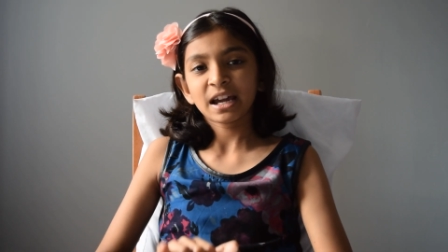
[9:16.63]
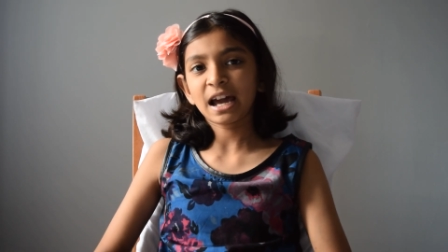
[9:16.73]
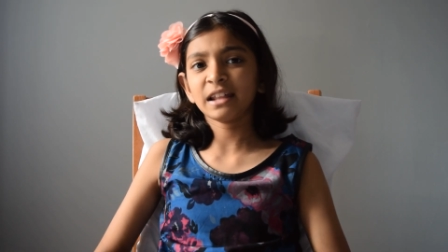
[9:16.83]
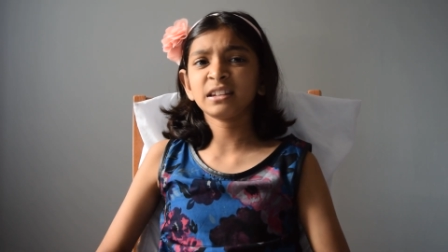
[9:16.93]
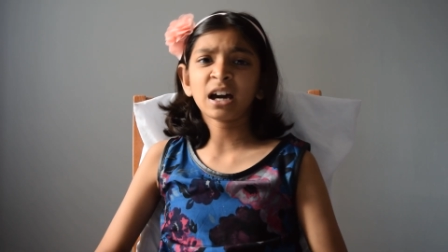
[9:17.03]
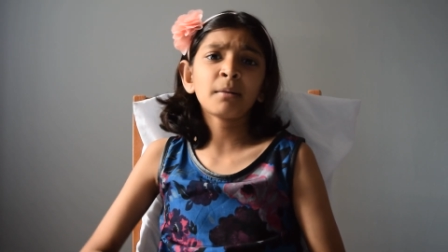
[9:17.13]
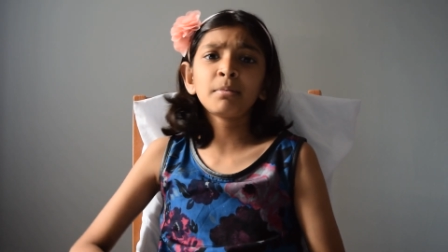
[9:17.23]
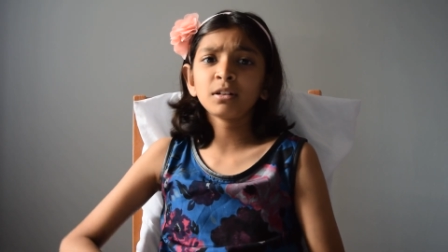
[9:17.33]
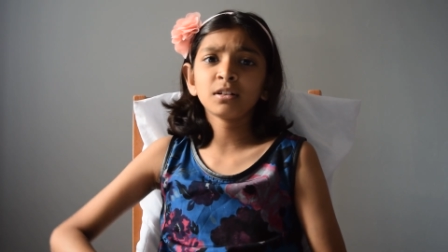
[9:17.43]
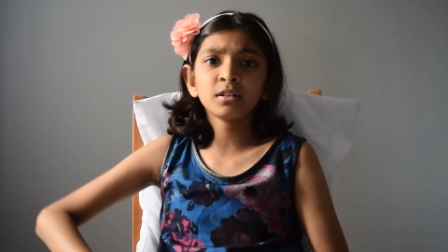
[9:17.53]
And the
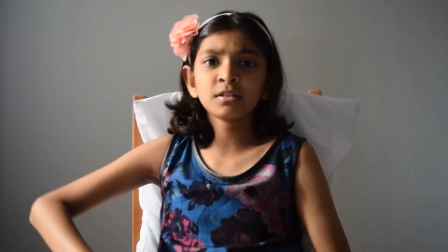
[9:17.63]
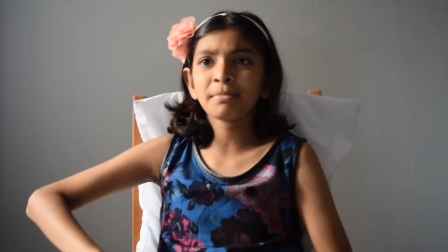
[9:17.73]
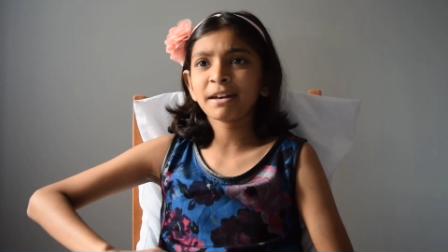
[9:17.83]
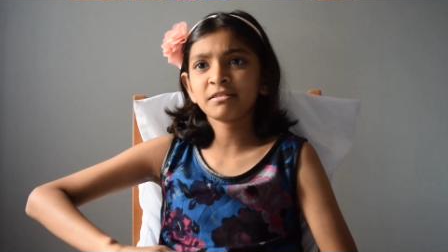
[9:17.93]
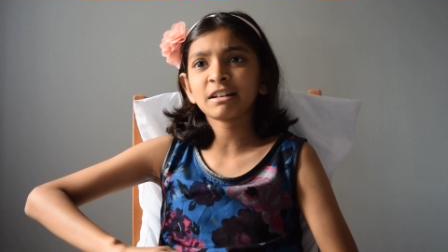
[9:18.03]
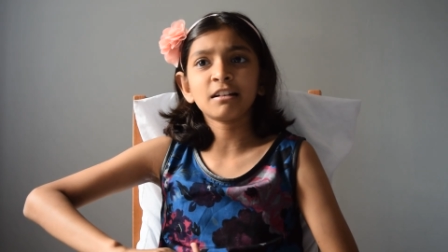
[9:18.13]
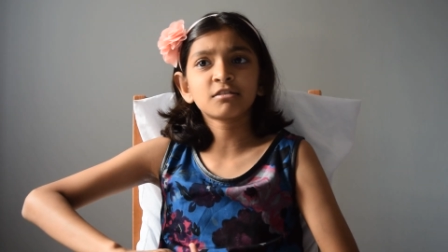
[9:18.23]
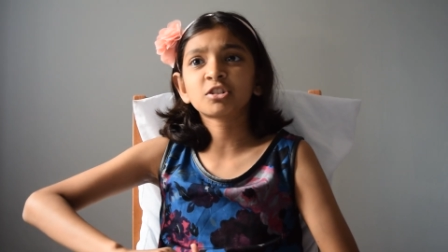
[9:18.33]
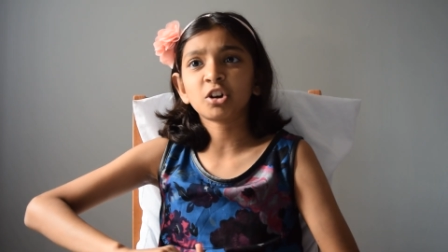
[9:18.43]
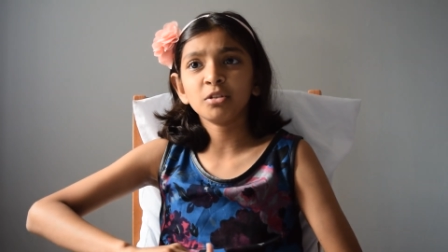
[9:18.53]
Hubble Space
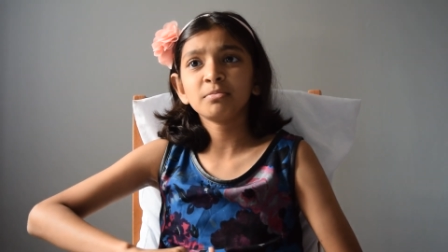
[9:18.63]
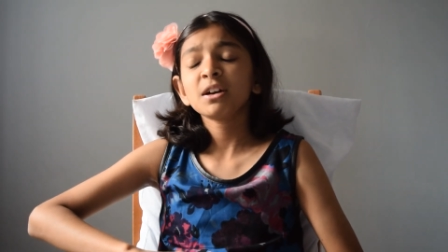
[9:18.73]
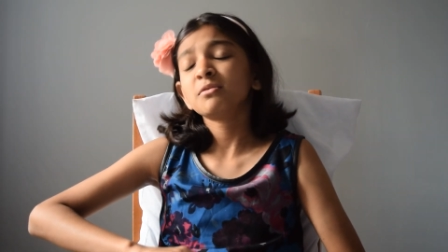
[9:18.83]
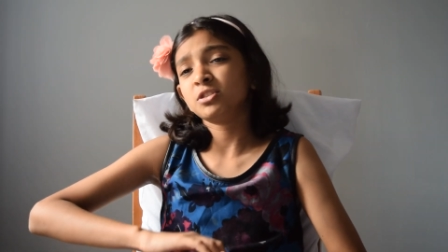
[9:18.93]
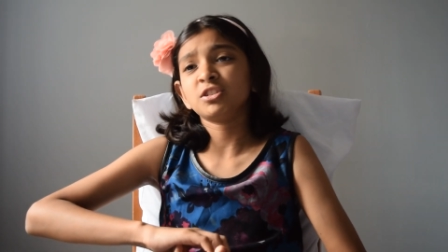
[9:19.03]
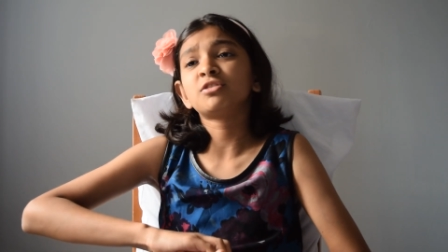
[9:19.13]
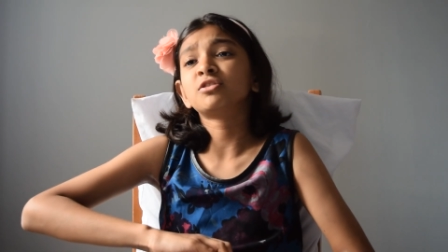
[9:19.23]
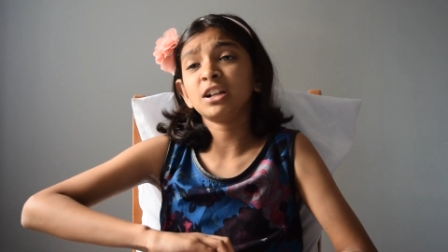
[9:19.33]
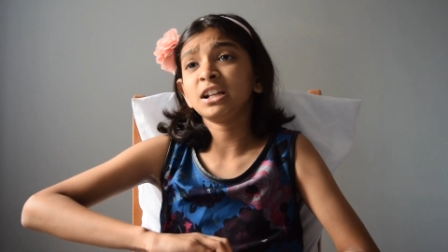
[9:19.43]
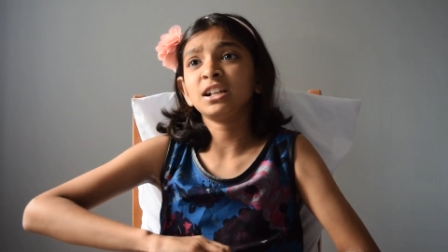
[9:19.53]
Telescope, which is
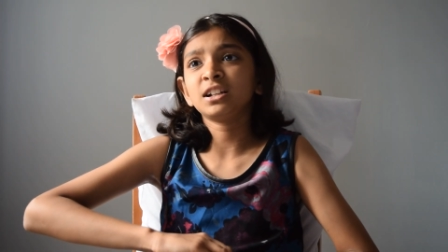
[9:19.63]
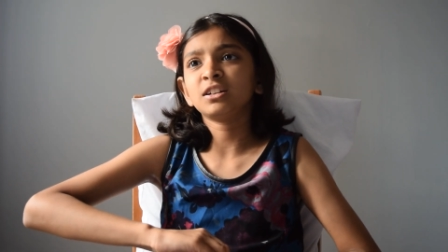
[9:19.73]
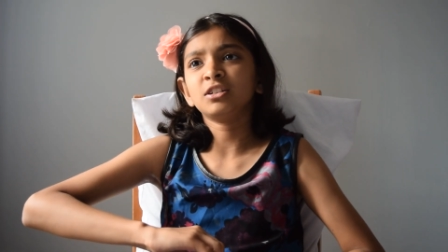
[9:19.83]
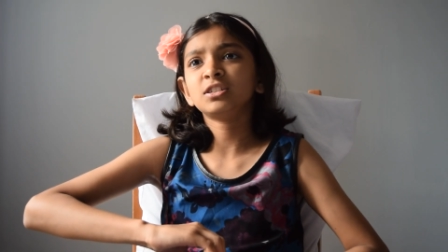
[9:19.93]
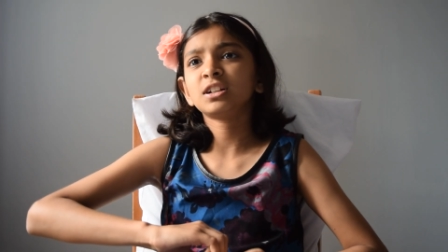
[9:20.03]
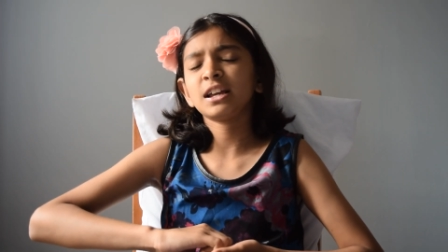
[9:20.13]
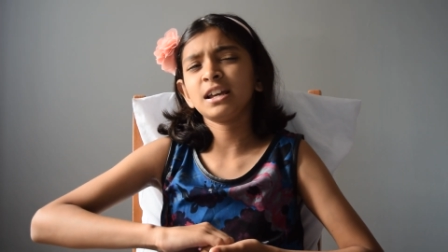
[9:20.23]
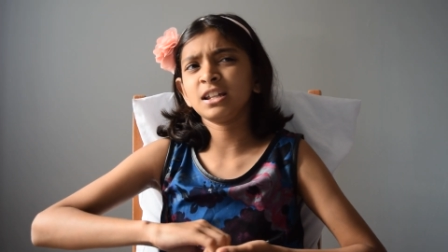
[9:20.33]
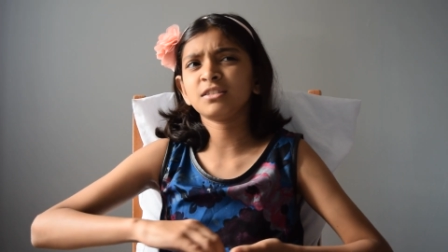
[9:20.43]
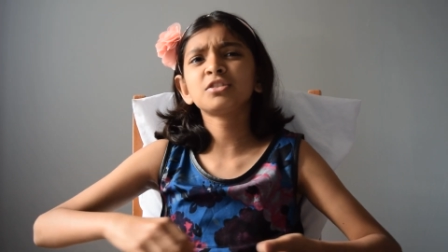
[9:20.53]
really good,
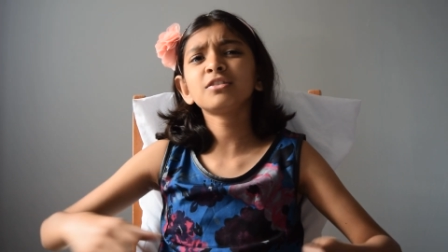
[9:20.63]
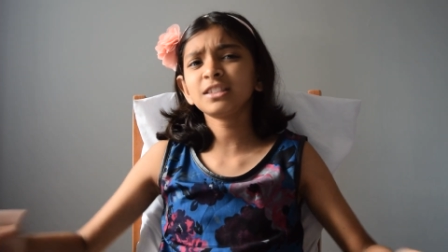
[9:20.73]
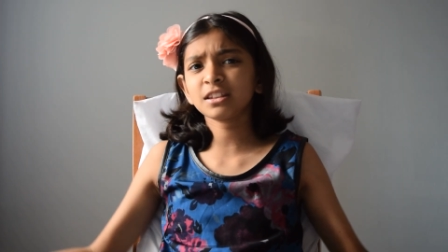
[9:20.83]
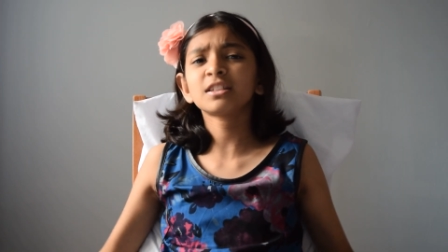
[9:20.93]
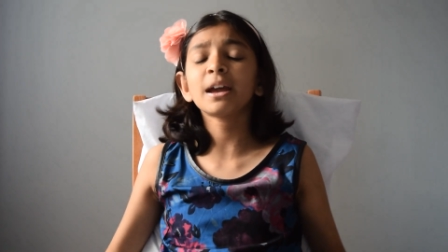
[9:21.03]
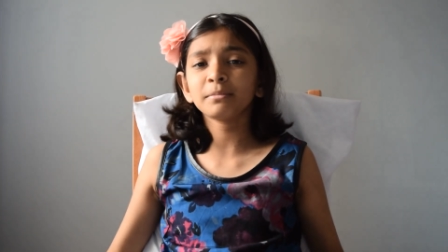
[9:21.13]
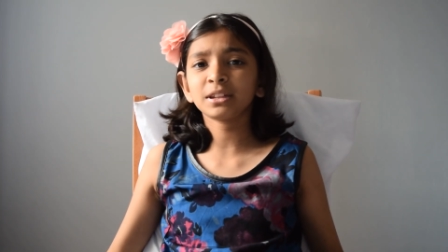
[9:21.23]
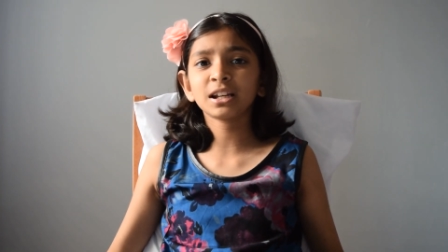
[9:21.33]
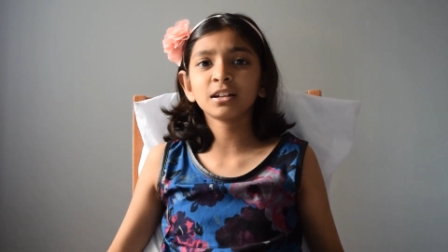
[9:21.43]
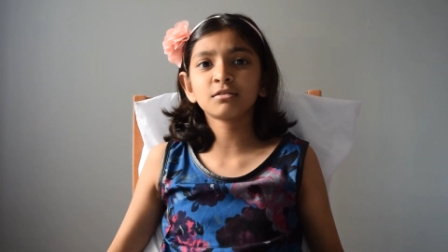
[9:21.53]
is doing the same
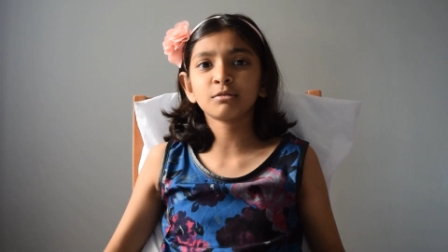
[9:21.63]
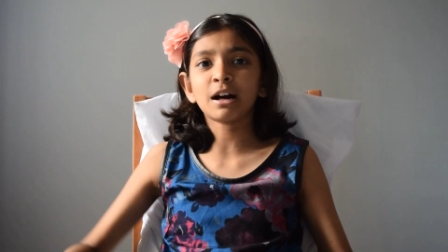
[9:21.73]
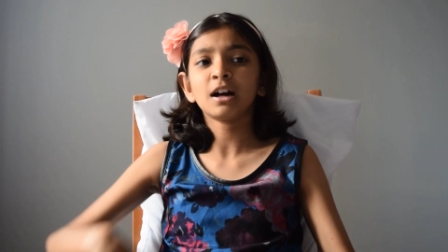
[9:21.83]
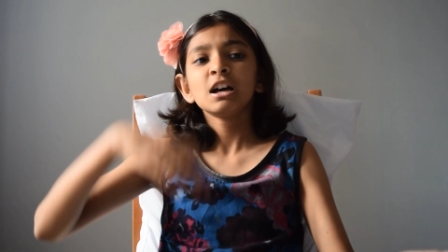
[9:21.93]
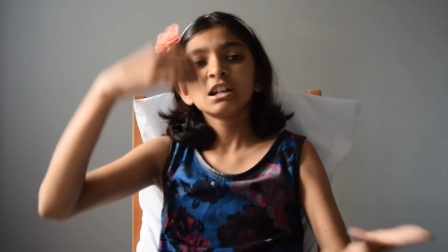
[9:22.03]
thing as well,